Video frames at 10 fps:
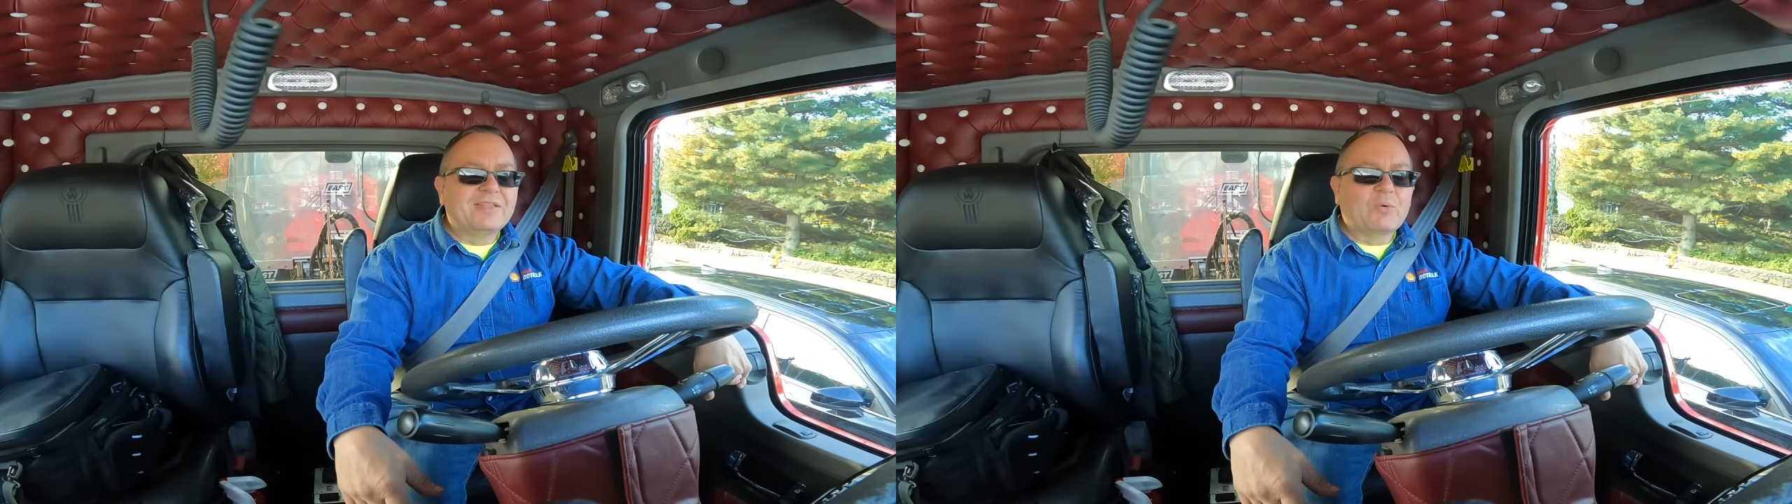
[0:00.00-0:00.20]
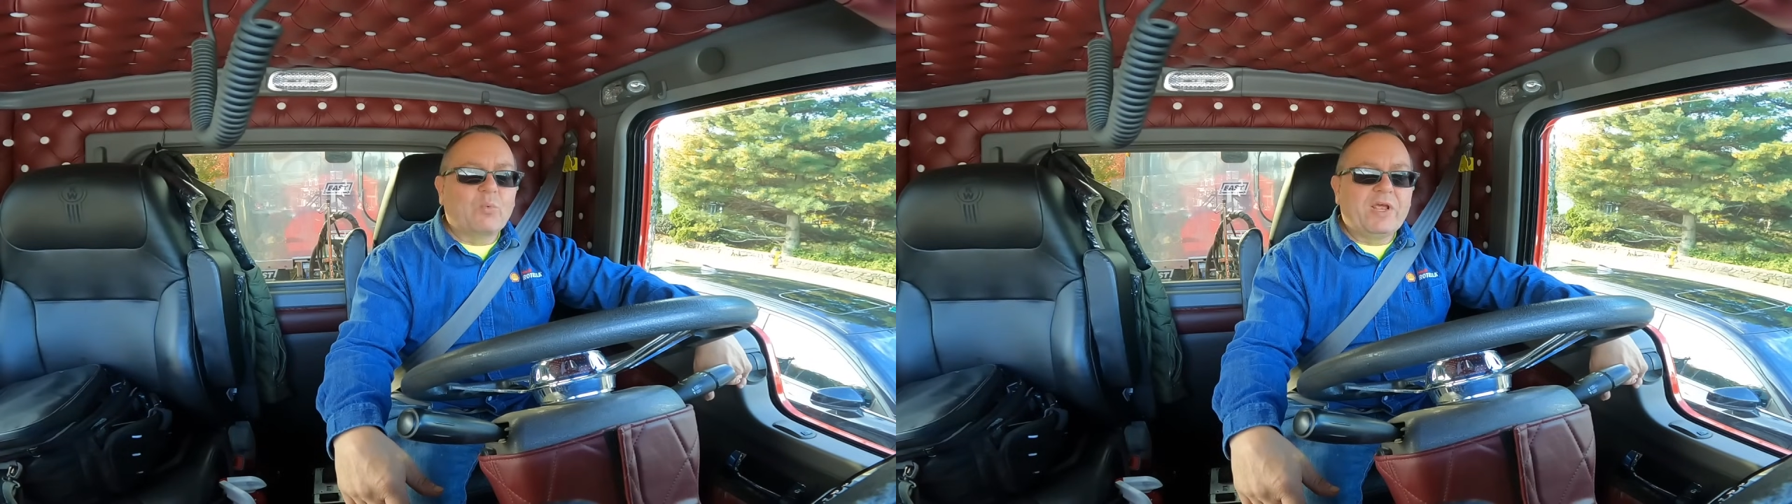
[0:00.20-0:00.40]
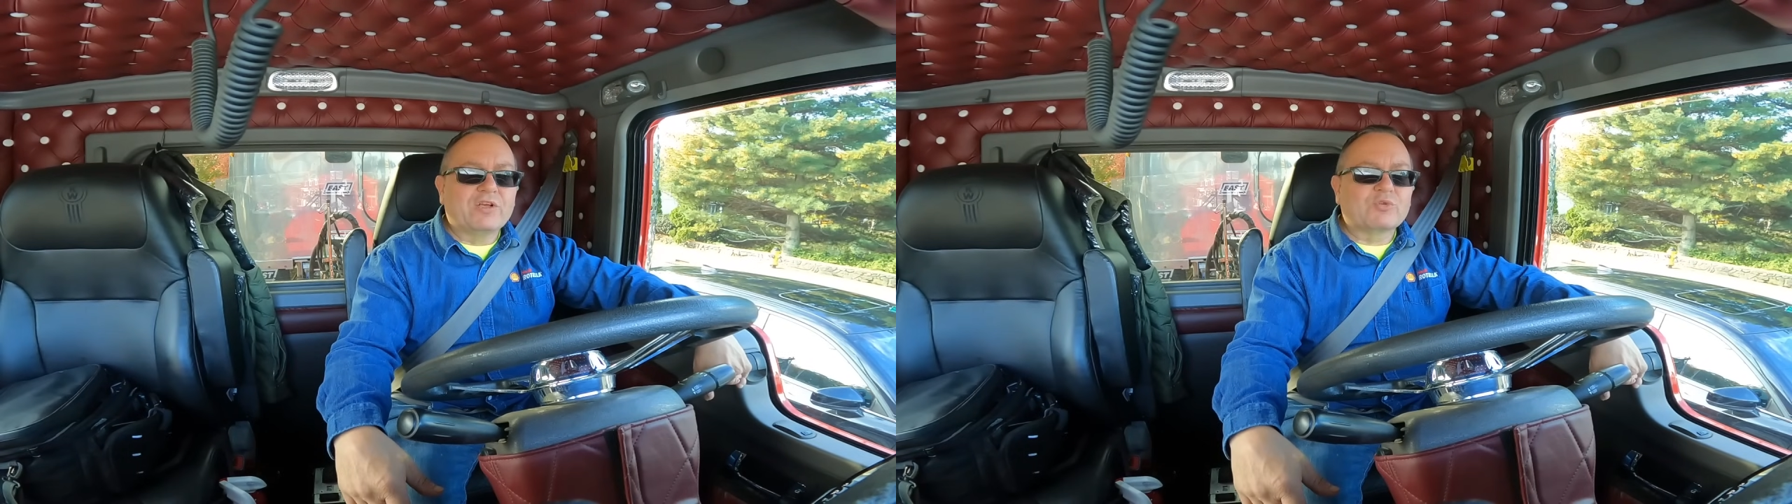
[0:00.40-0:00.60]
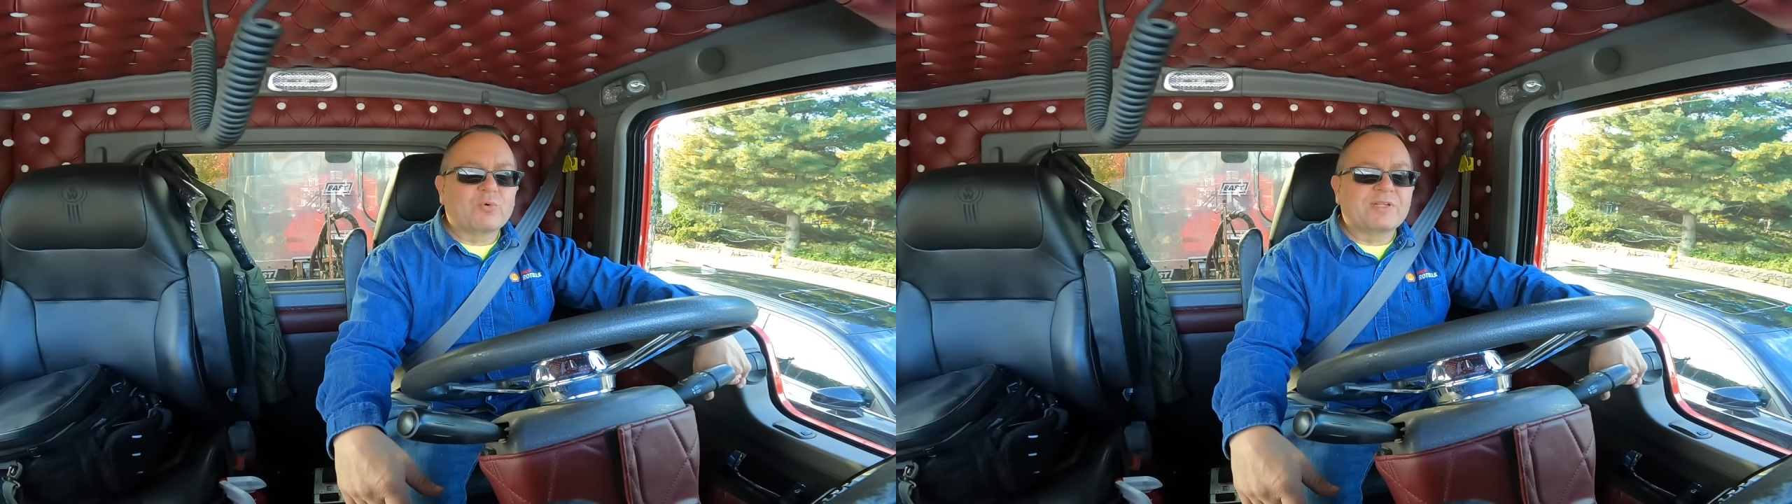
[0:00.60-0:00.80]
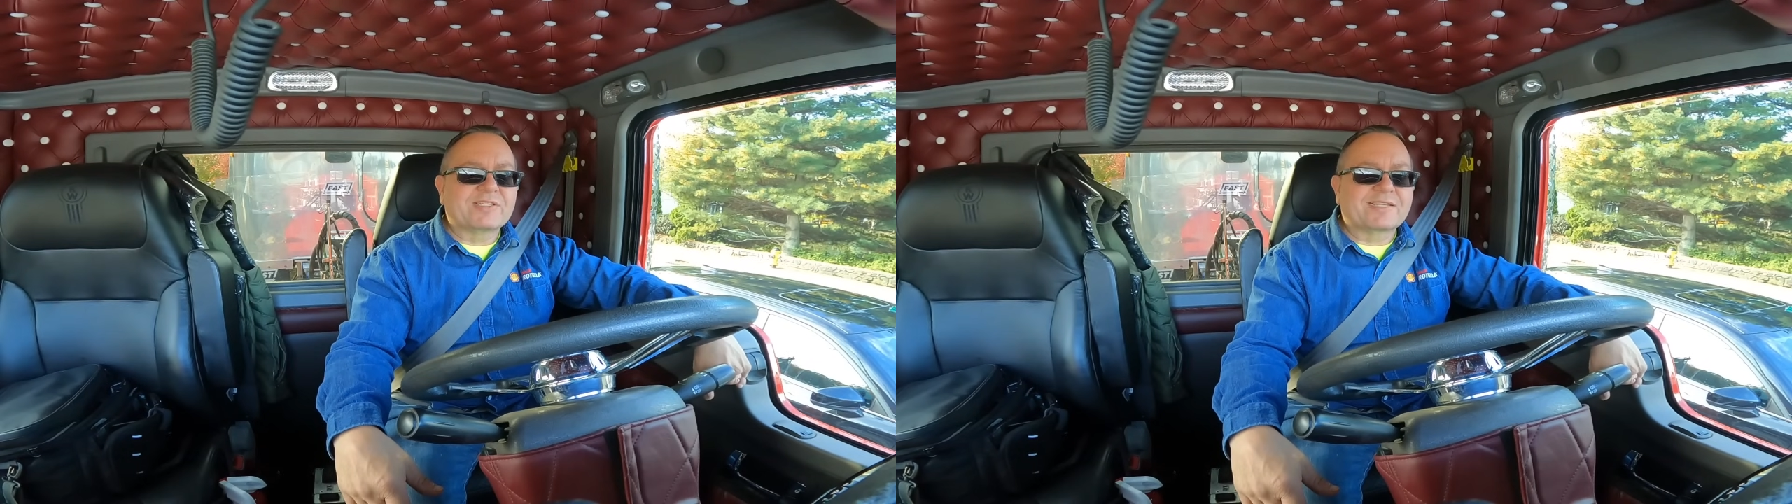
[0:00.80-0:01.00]
The wheels
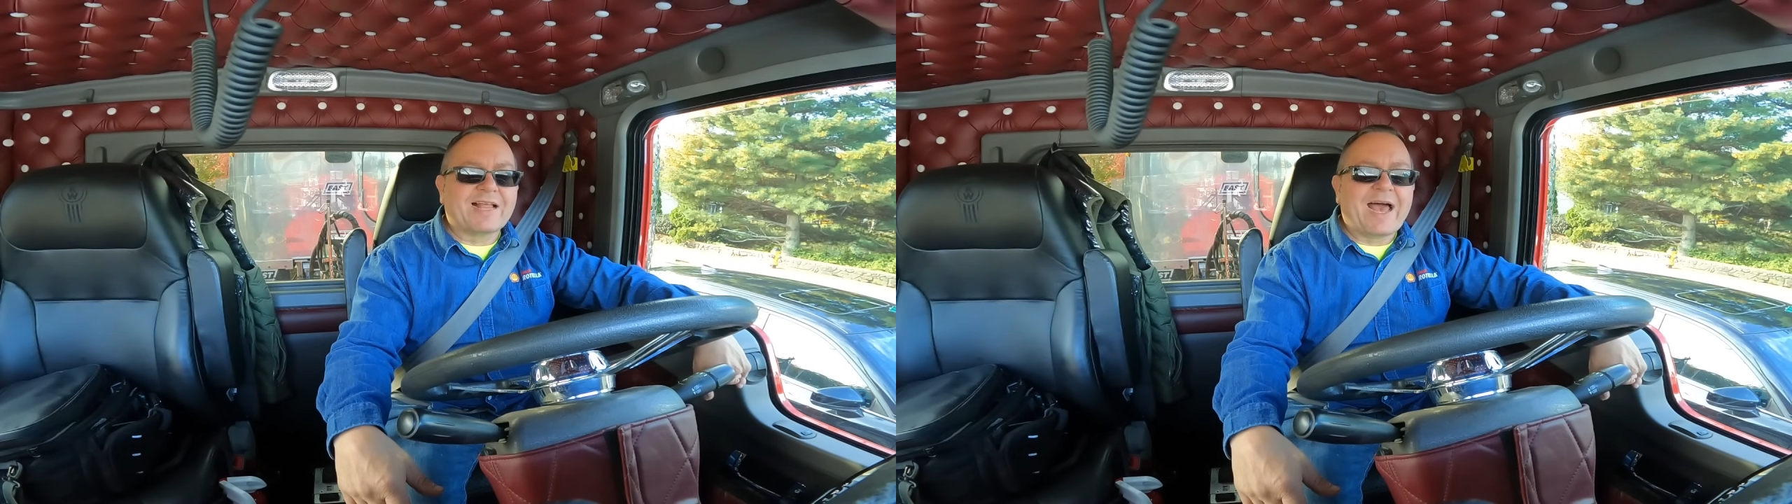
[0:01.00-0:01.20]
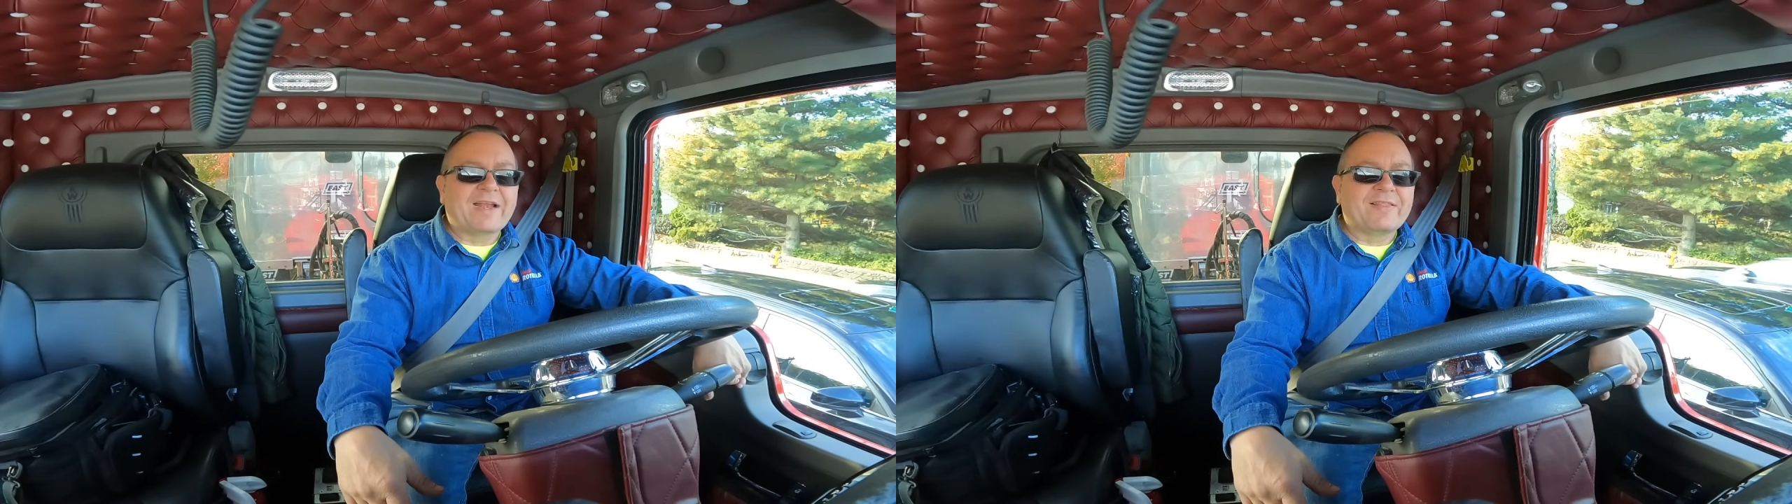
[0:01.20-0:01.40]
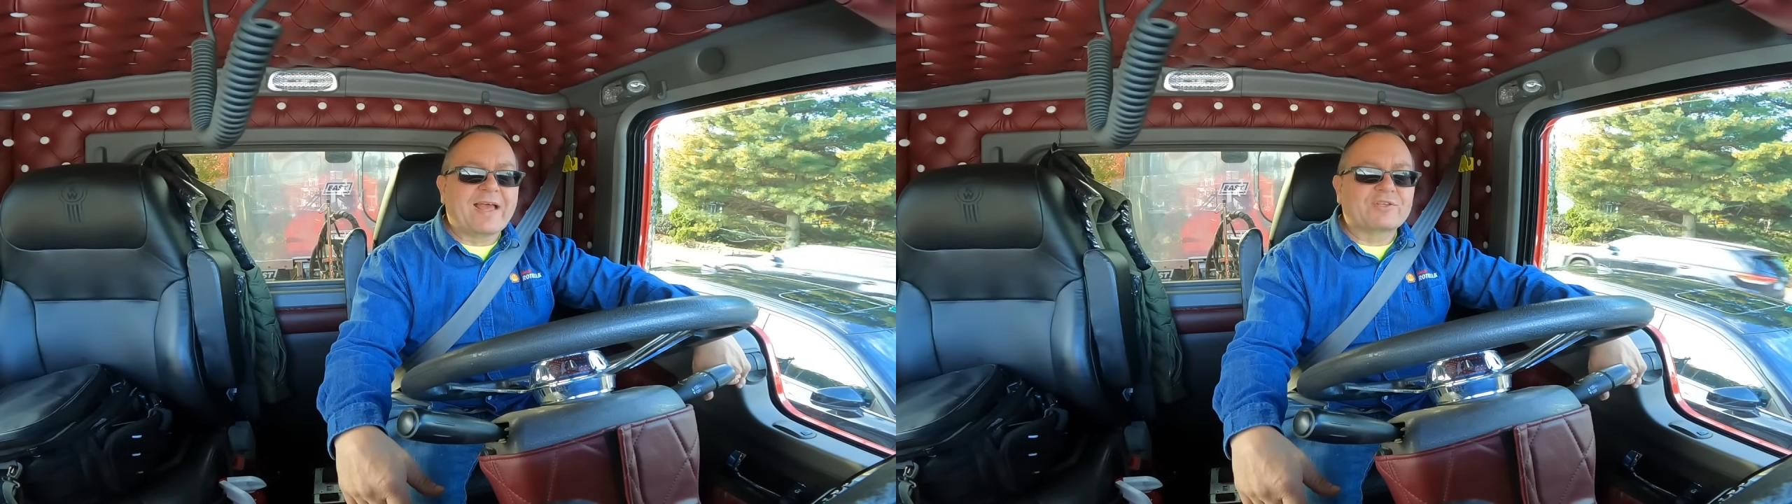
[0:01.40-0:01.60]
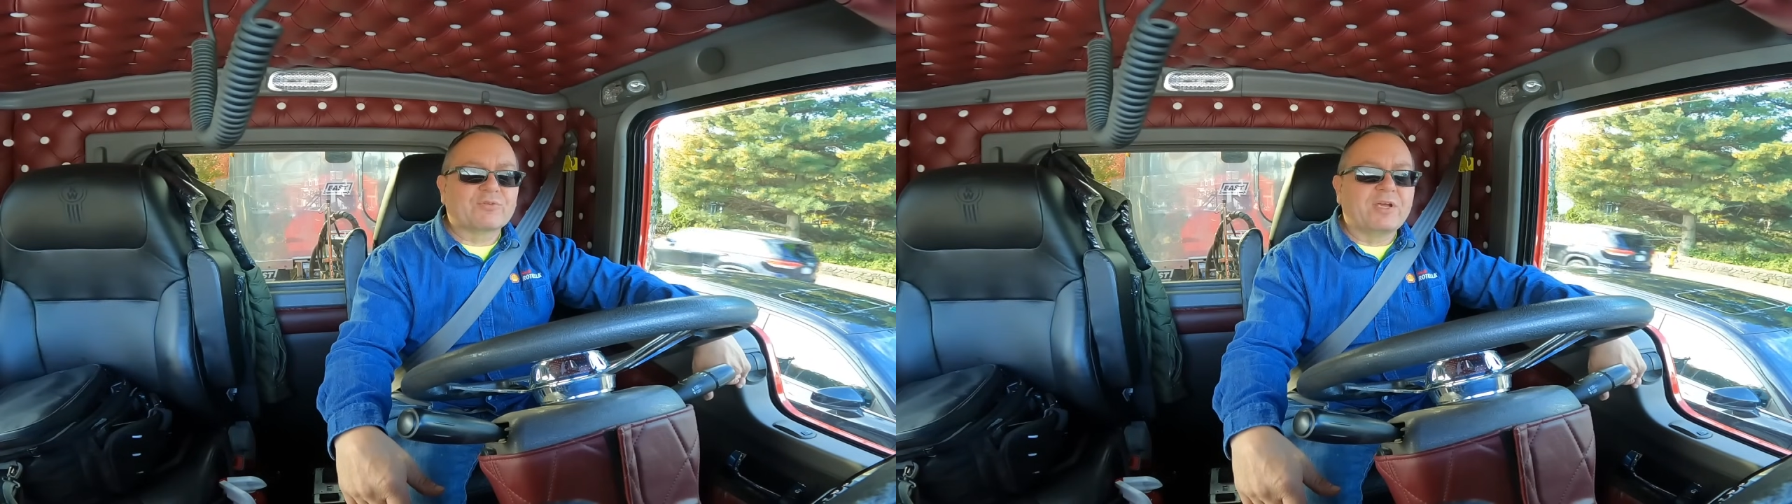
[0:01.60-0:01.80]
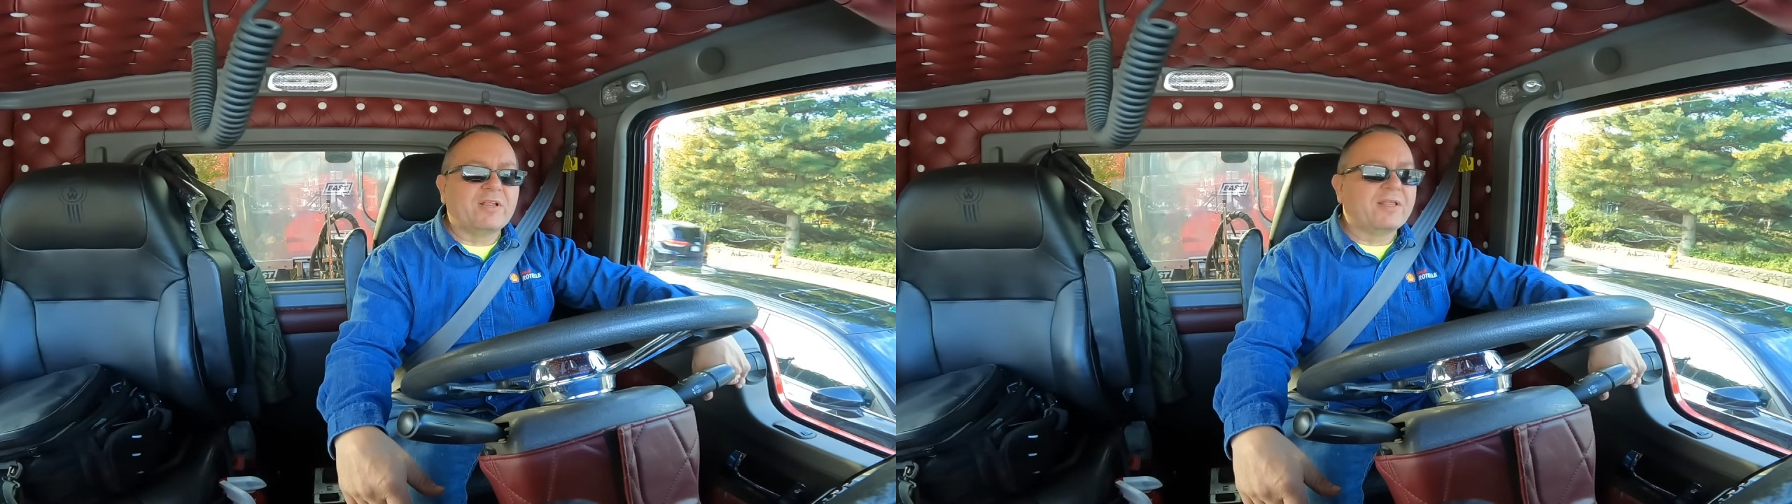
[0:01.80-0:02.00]
wouldn't slide on that
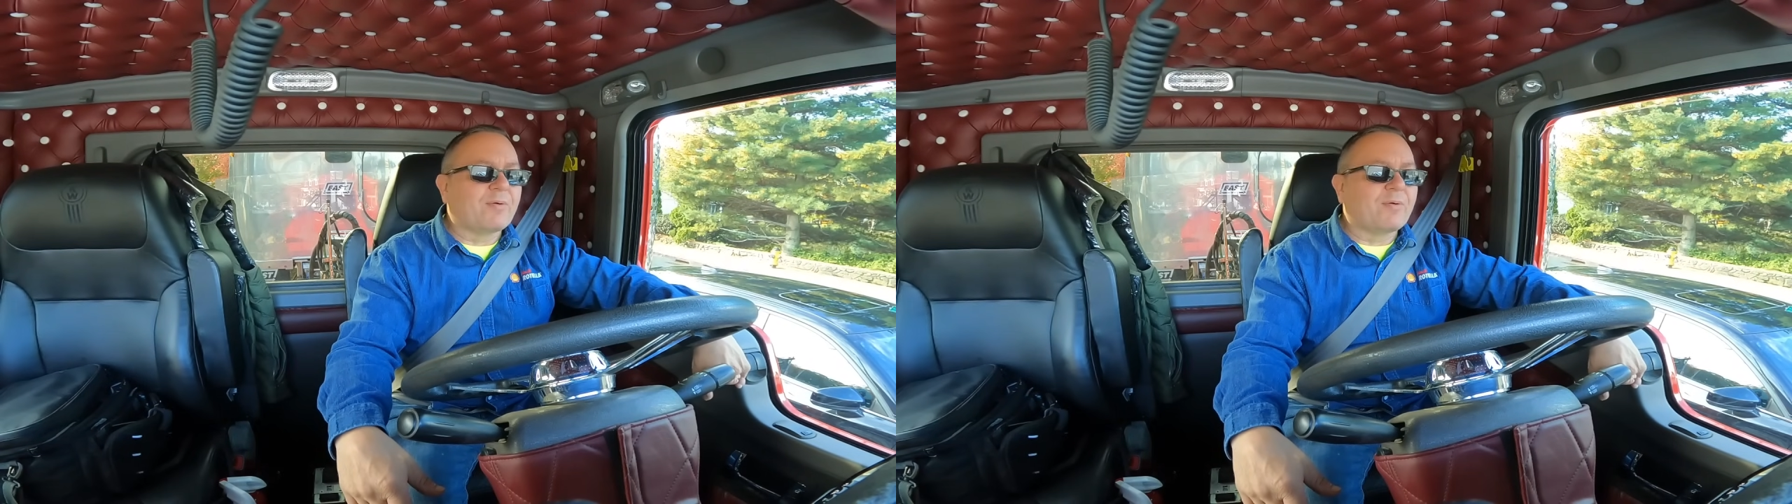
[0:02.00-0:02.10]
trailer.